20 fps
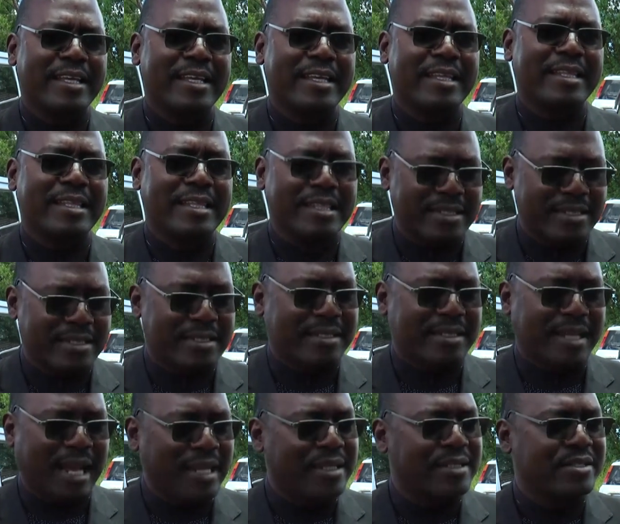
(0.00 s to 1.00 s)
in this
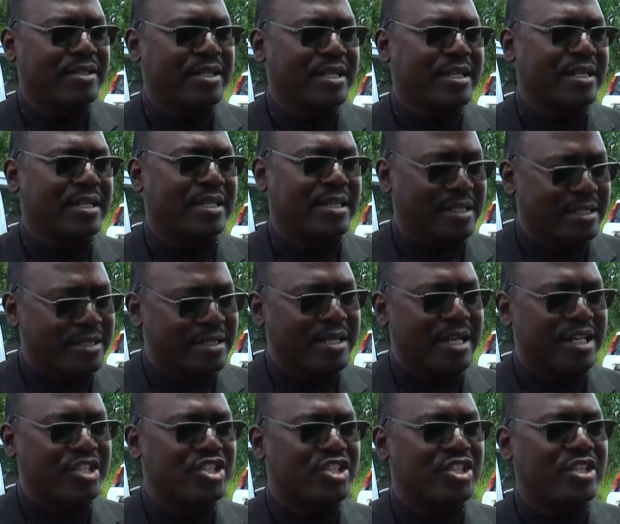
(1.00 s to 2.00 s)
country, in this
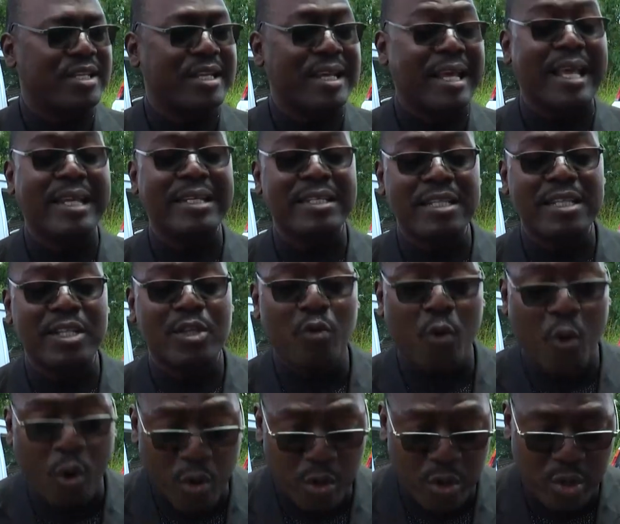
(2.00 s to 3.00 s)
nation, and in the
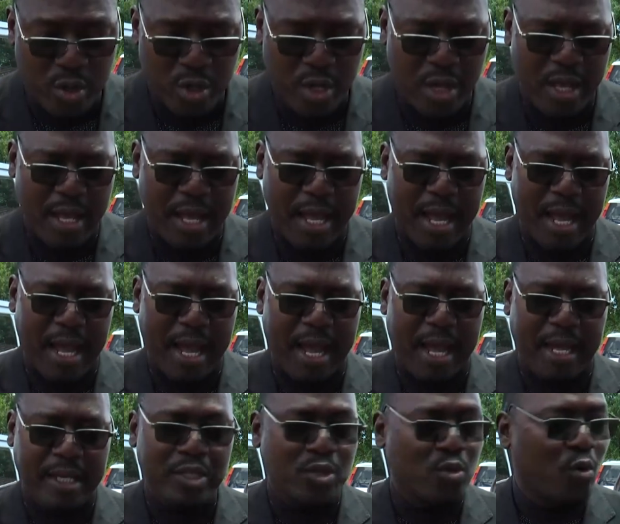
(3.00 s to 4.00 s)
whole
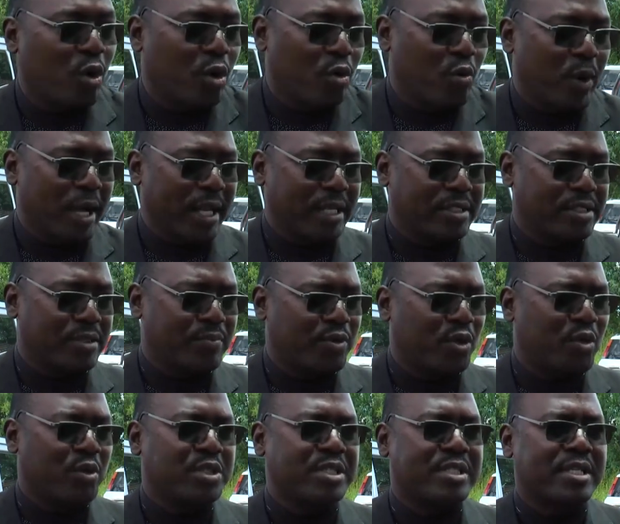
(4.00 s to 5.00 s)
world,
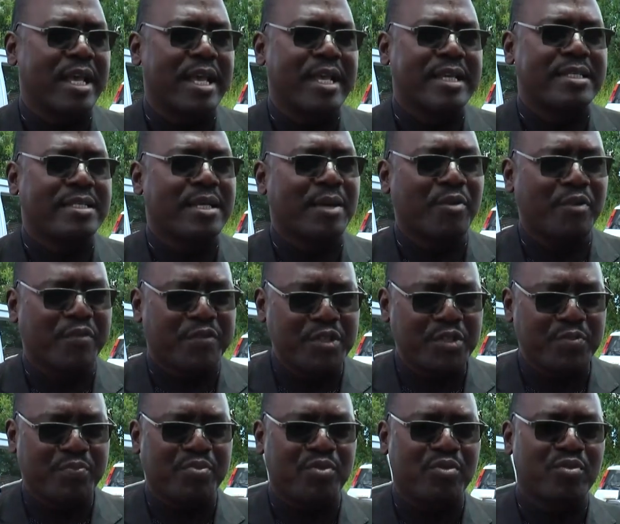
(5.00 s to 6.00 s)
because some of
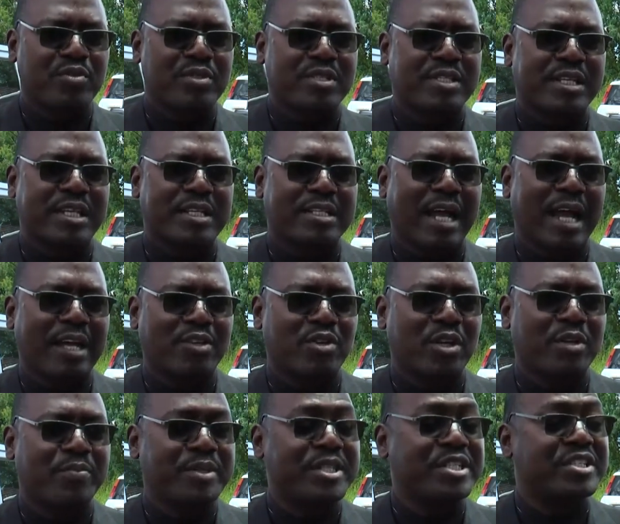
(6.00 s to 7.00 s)
his books had
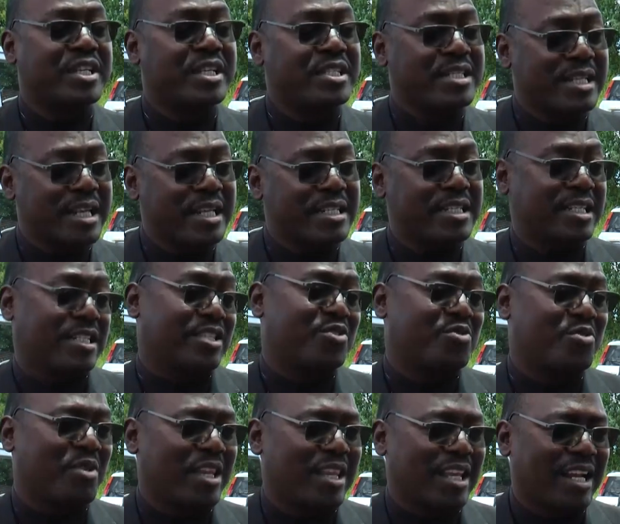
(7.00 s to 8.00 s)
actually been translated
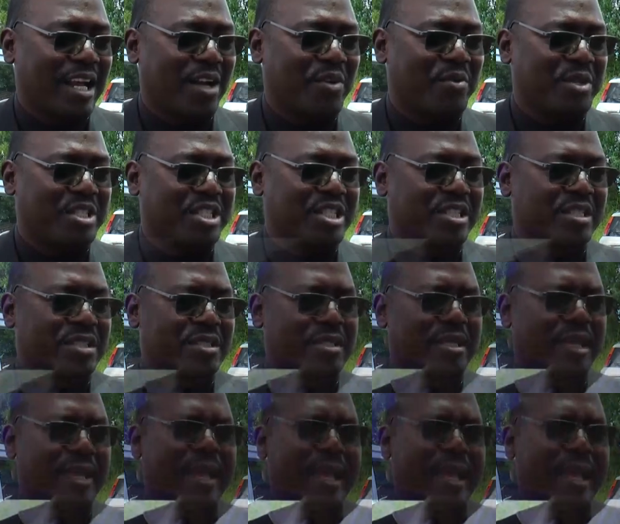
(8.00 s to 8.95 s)
into other languages.